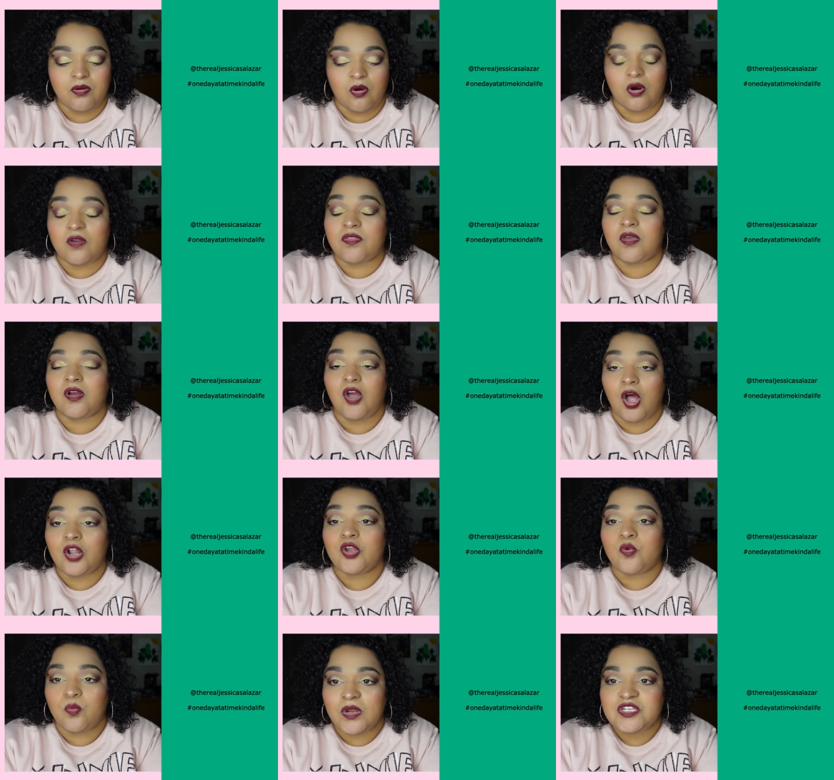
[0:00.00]
or the
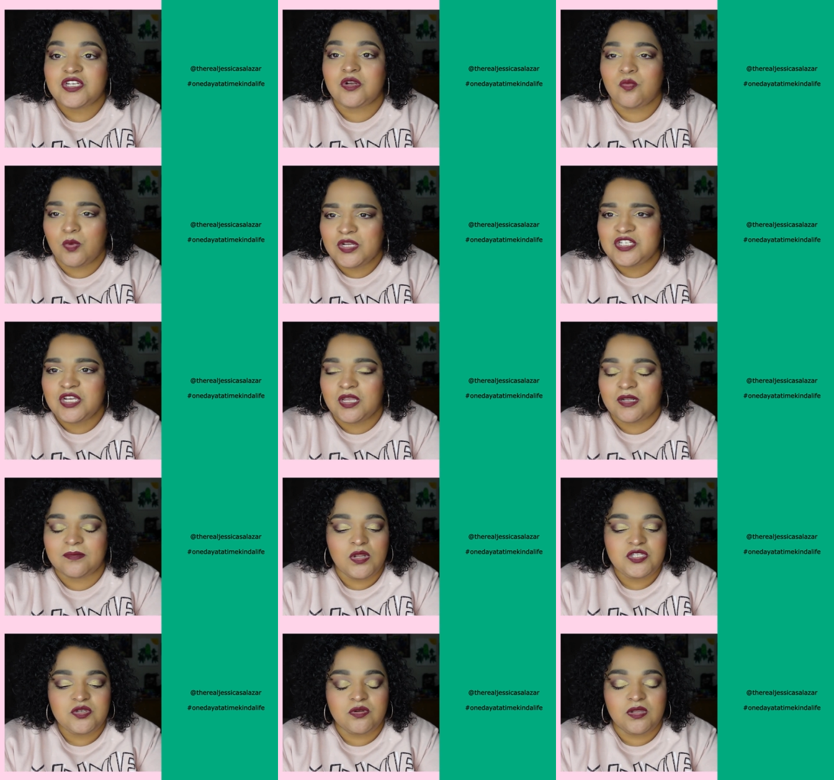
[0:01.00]
color widget widget.
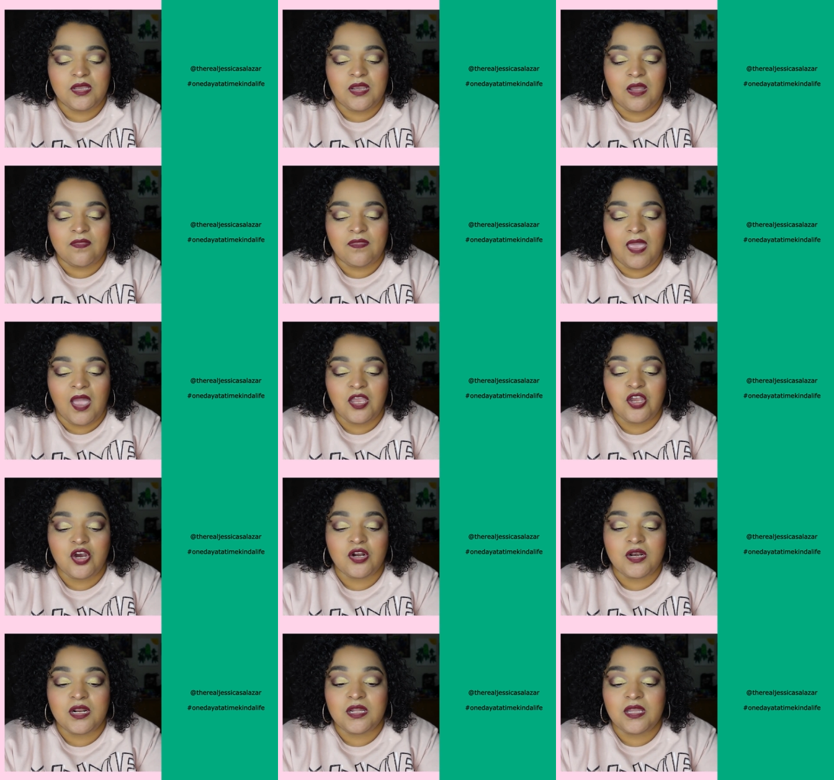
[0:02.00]
Once you click on that, you're
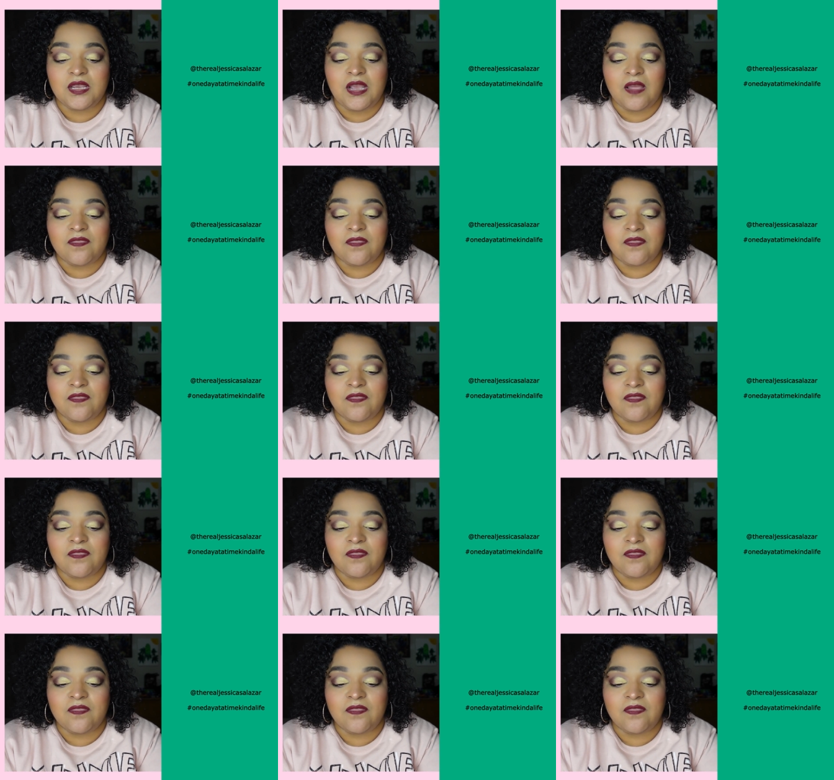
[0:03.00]
gonna click